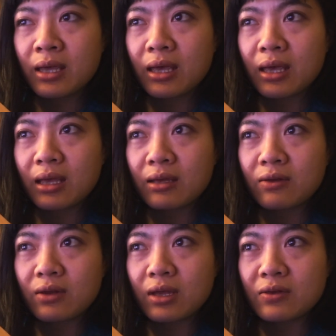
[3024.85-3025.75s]

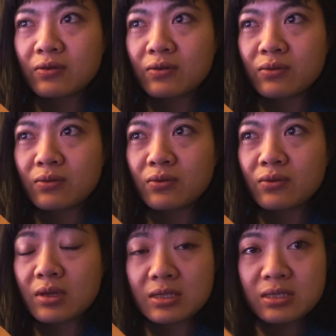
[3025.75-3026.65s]
and, and,
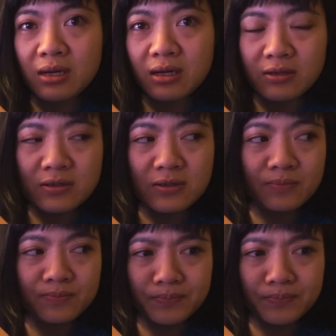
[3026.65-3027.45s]
and signs.